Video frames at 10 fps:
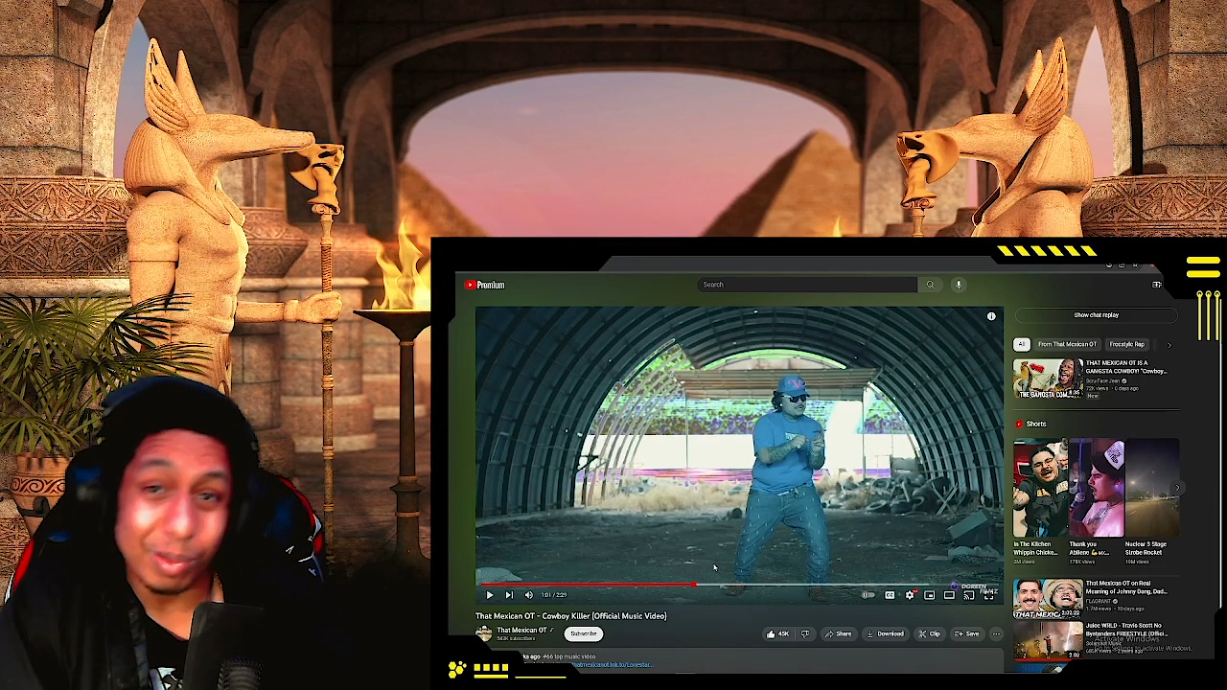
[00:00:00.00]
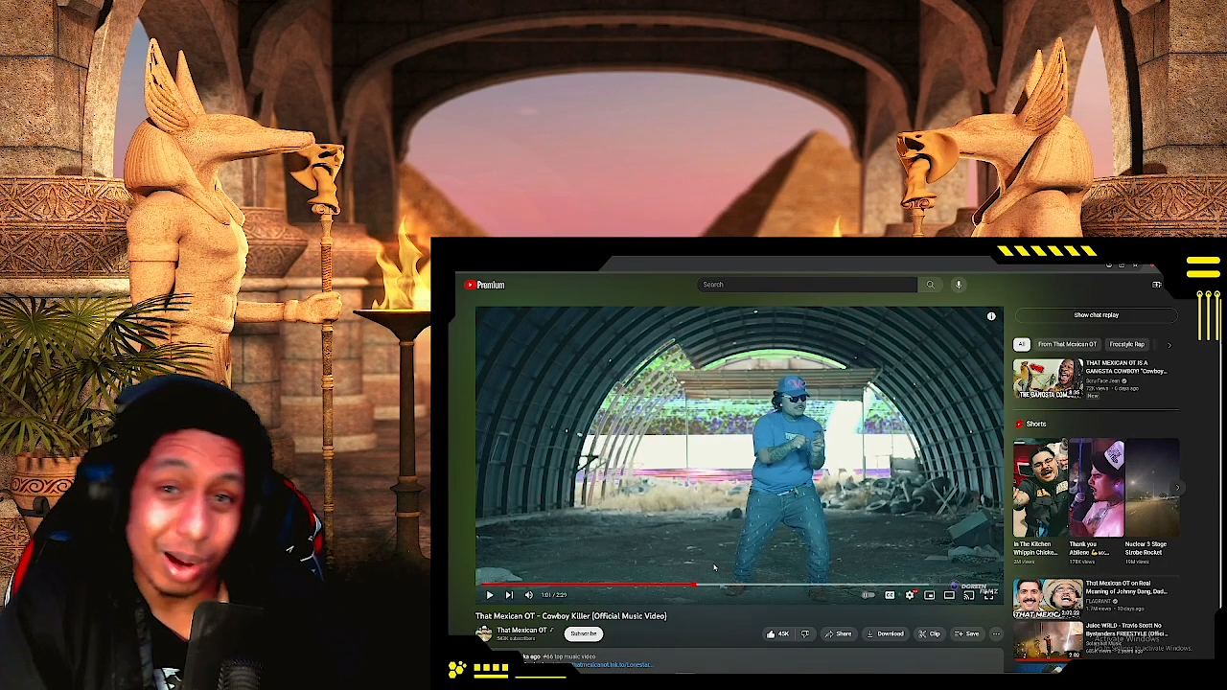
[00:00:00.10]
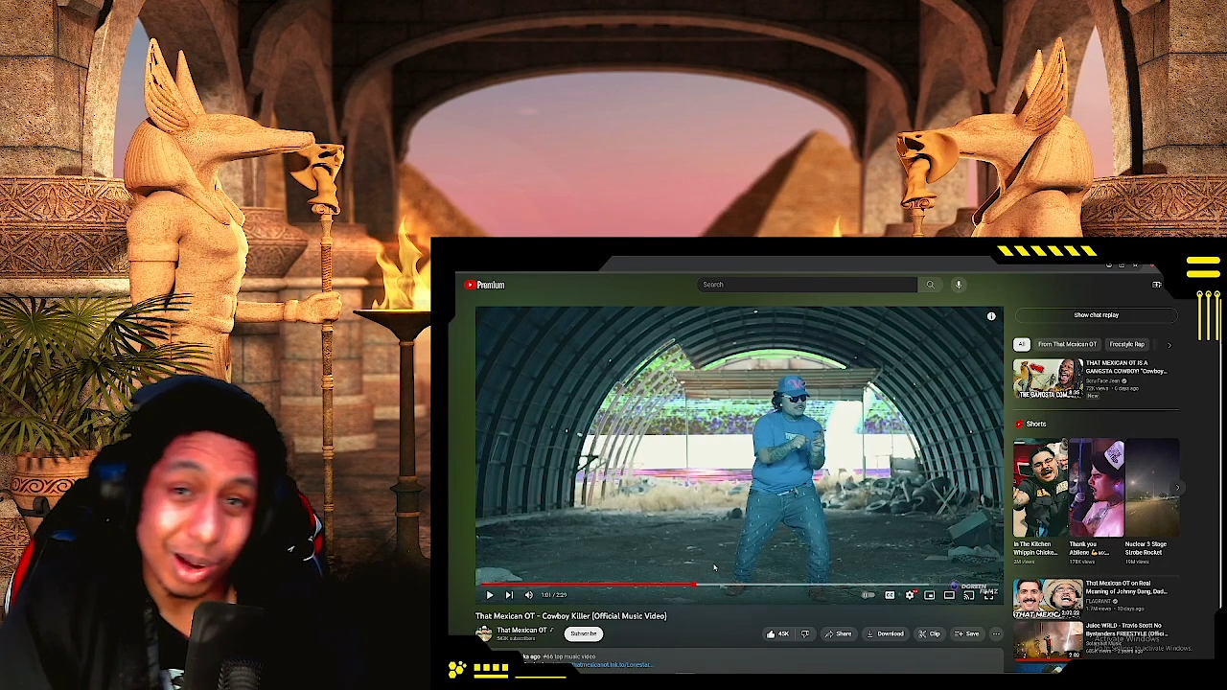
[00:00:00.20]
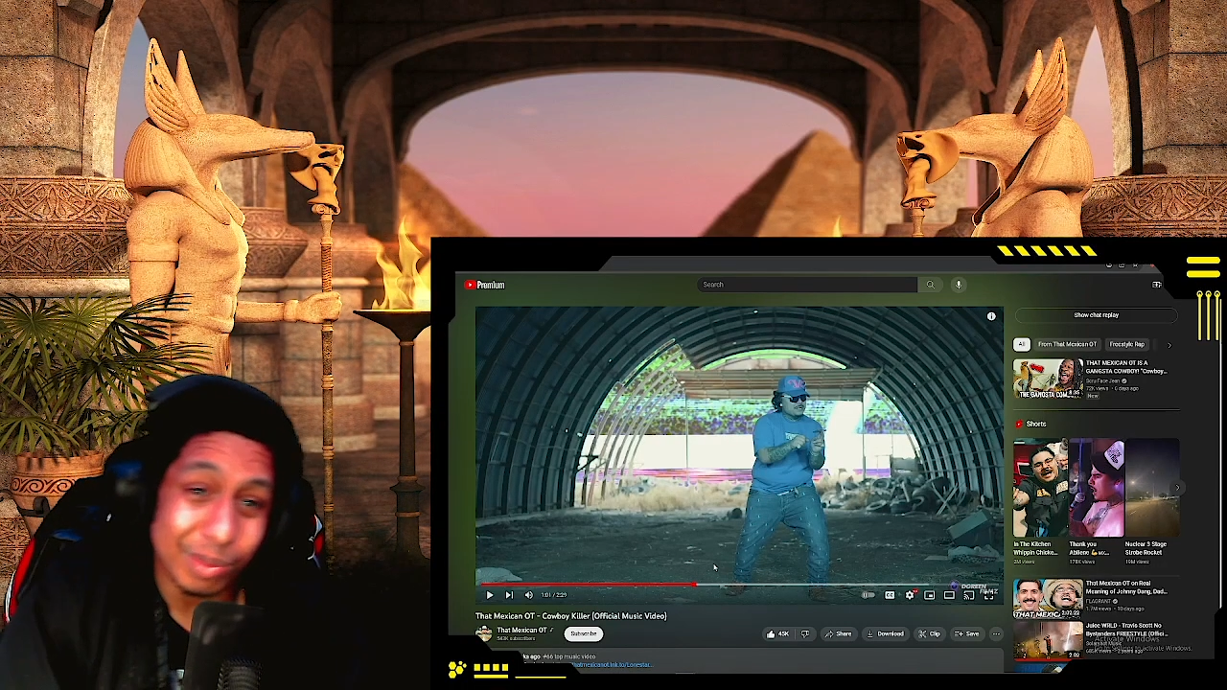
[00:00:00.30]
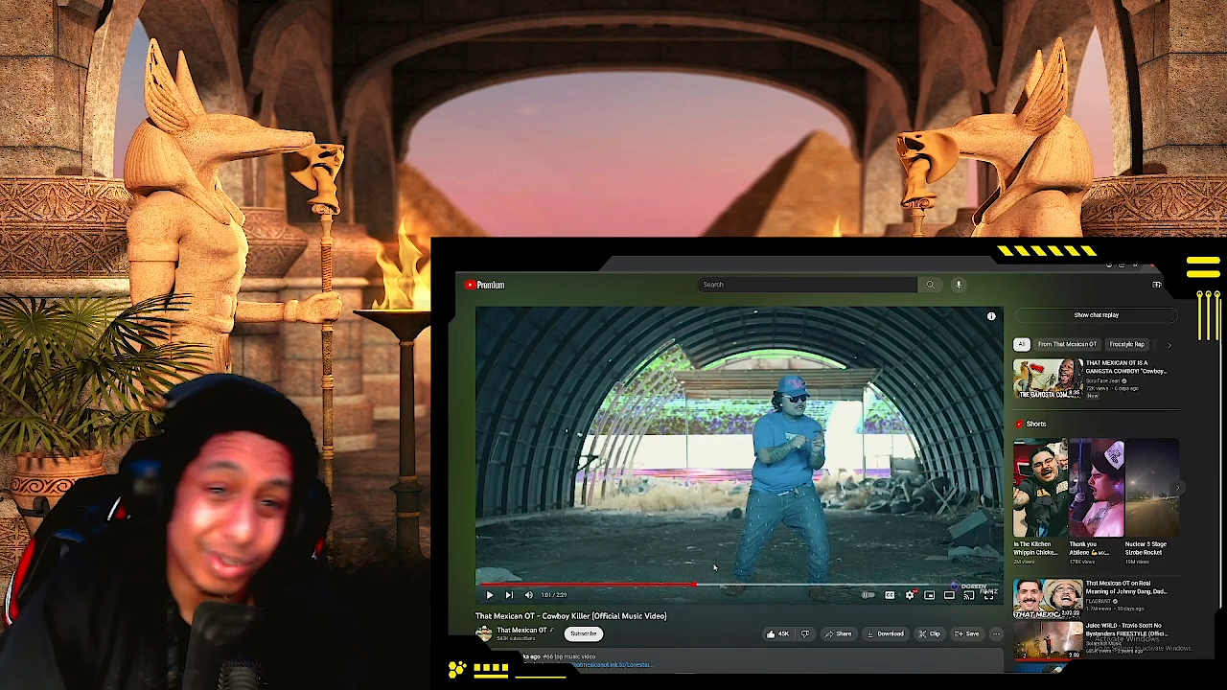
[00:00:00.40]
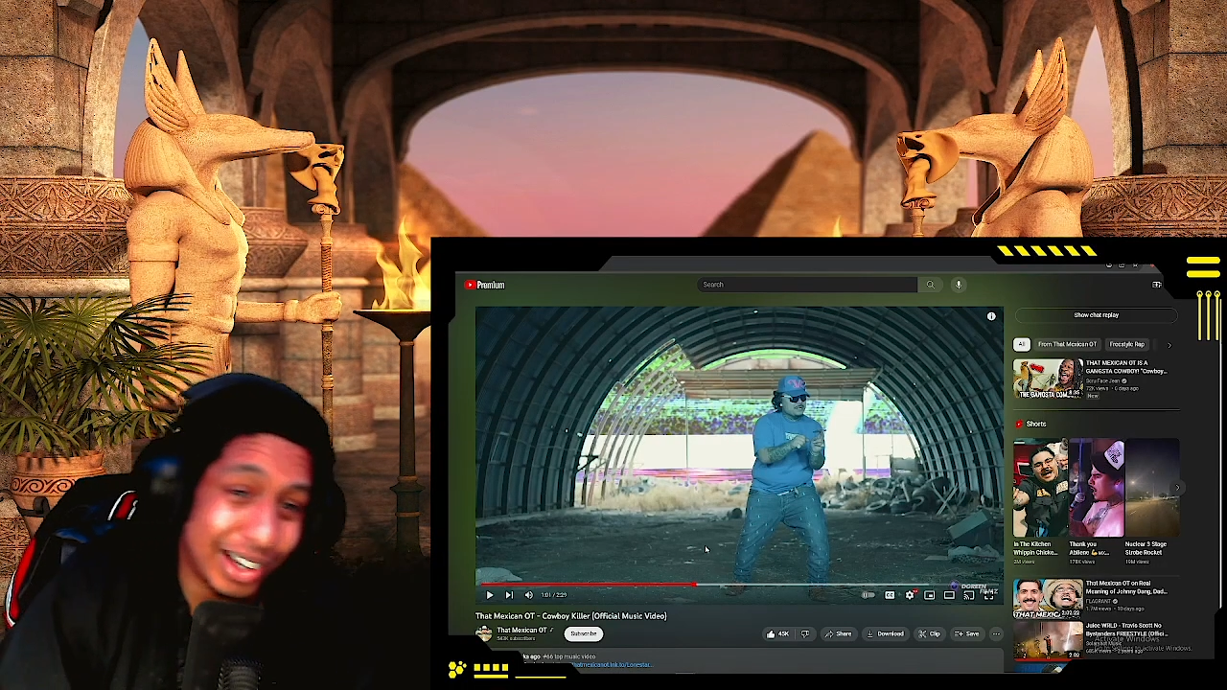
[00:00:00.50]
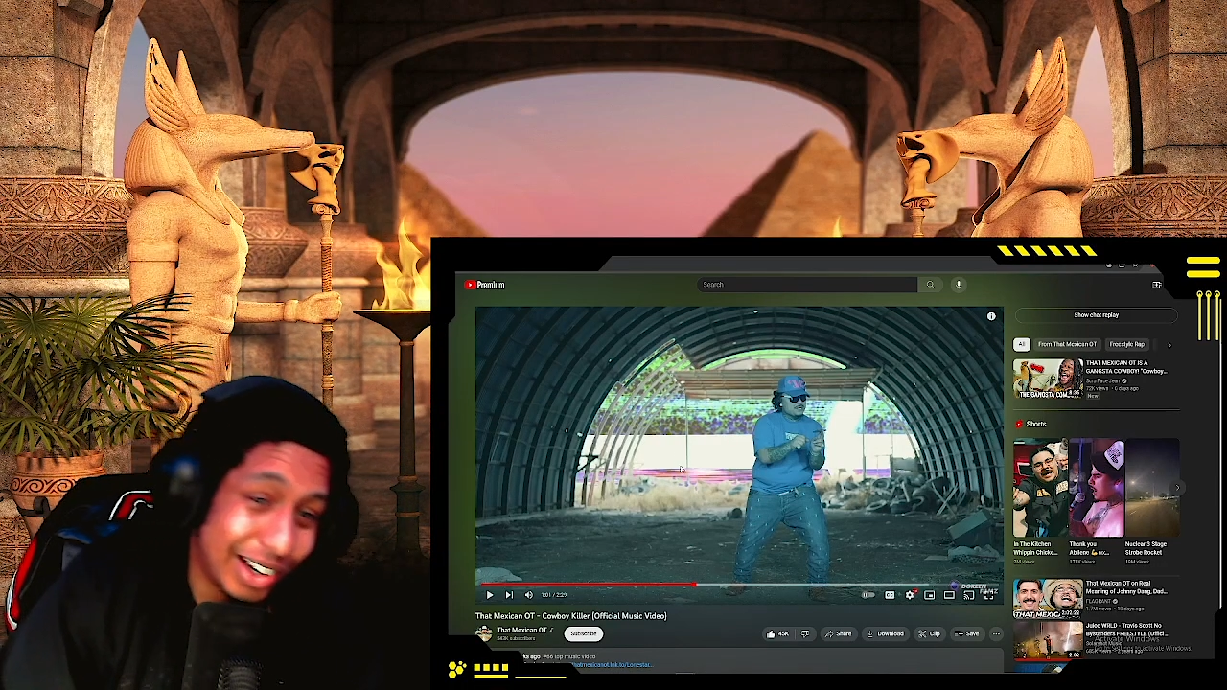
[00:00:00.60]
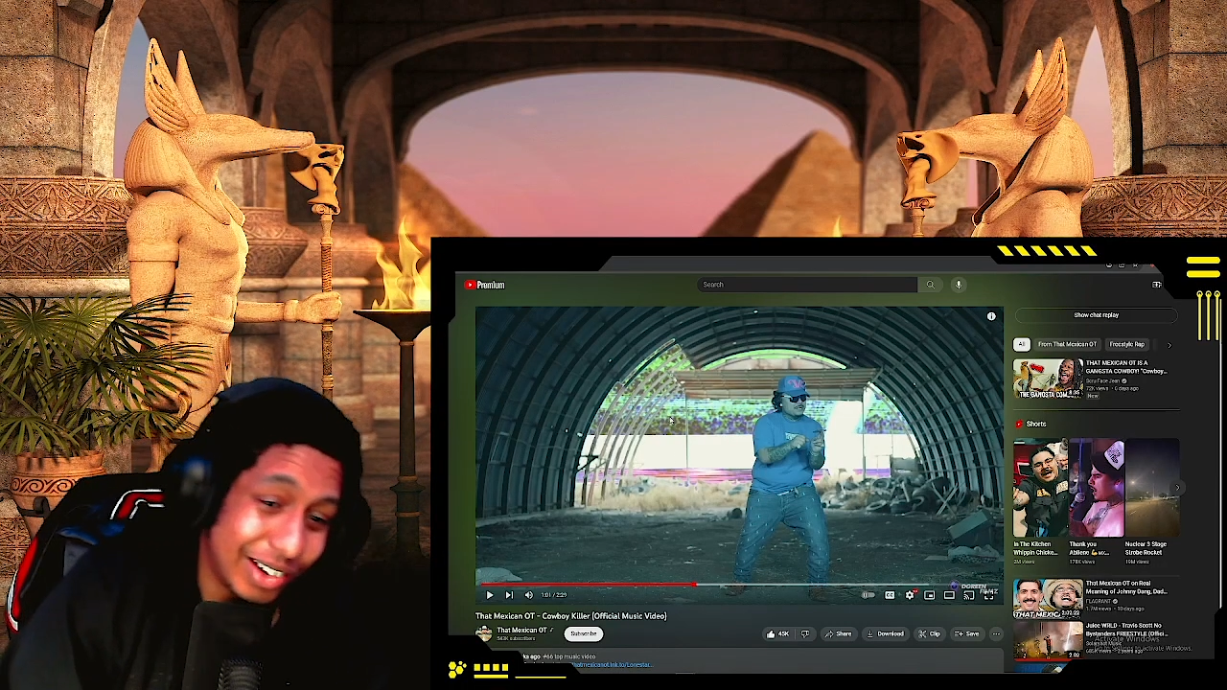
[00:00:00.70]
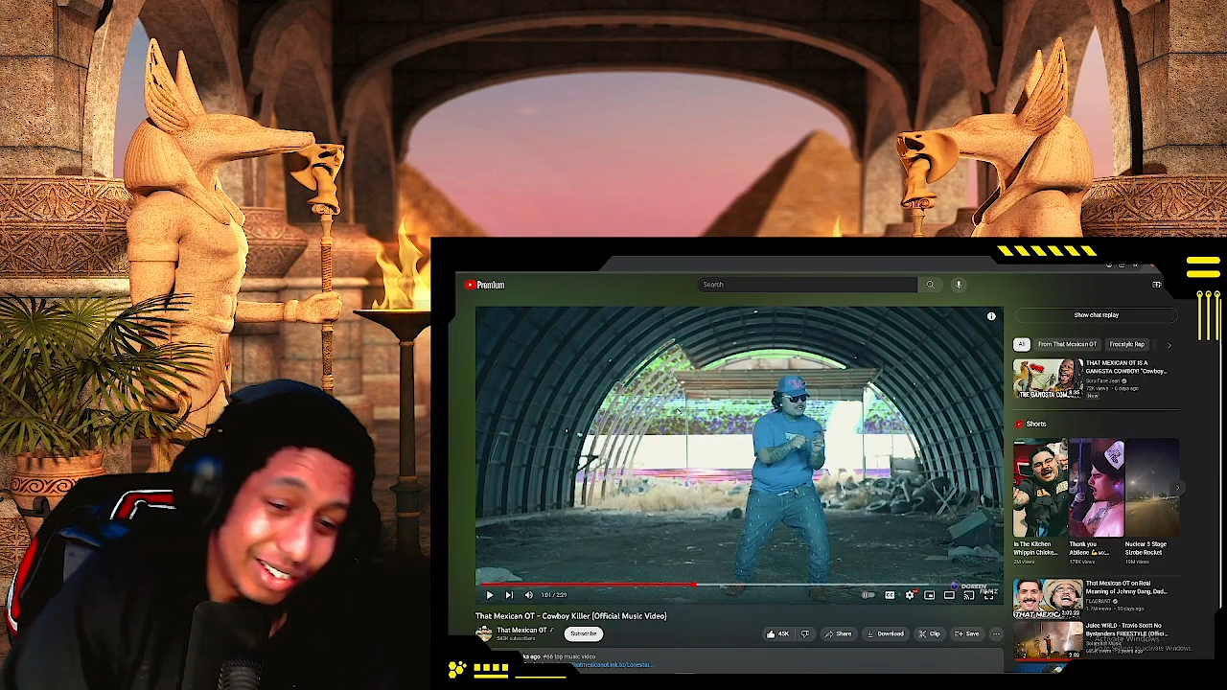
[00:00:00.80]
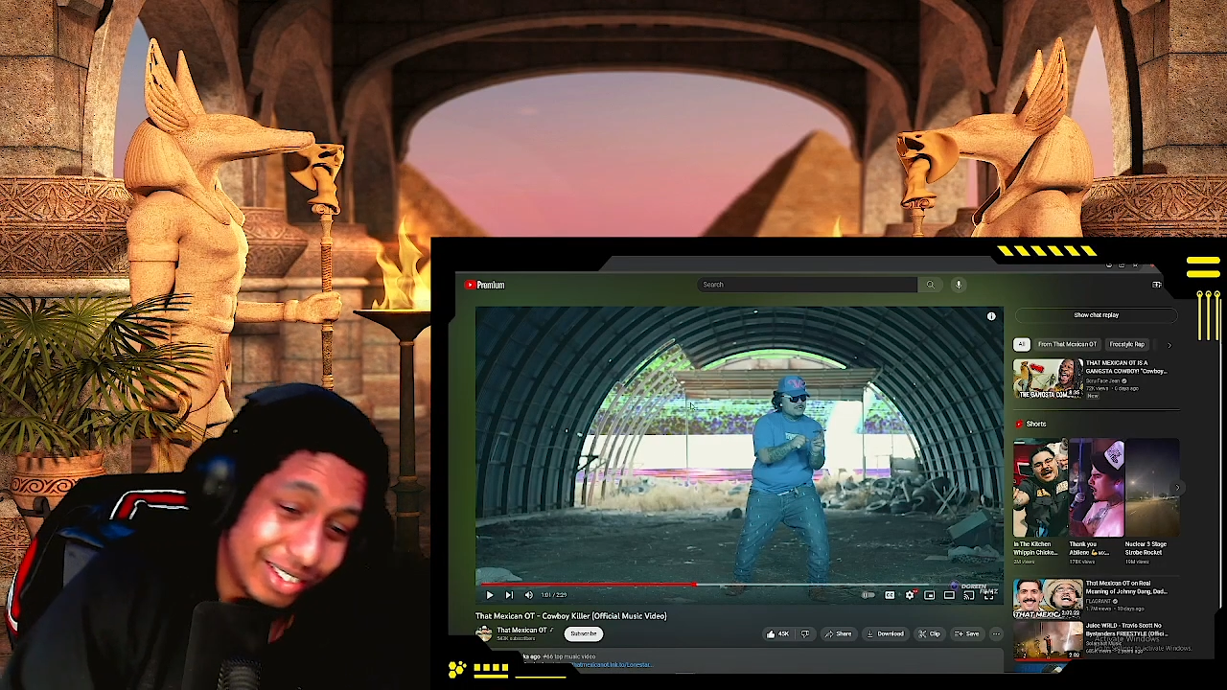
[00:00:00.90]
hop
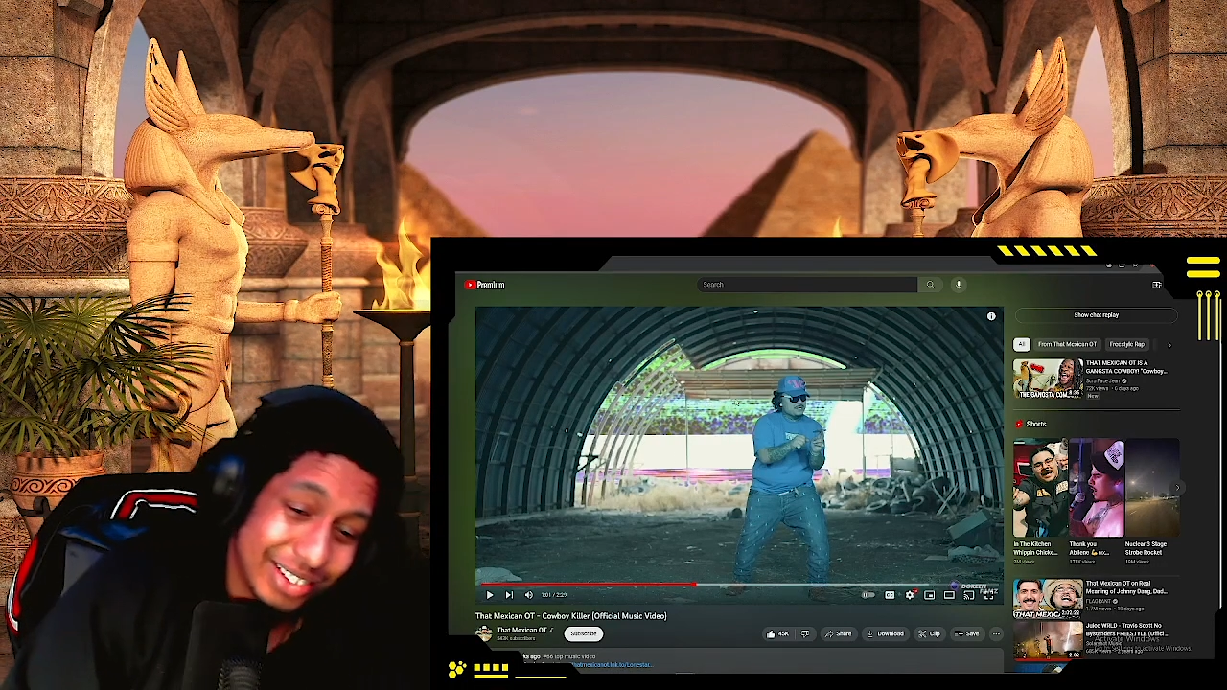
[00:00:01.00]
oh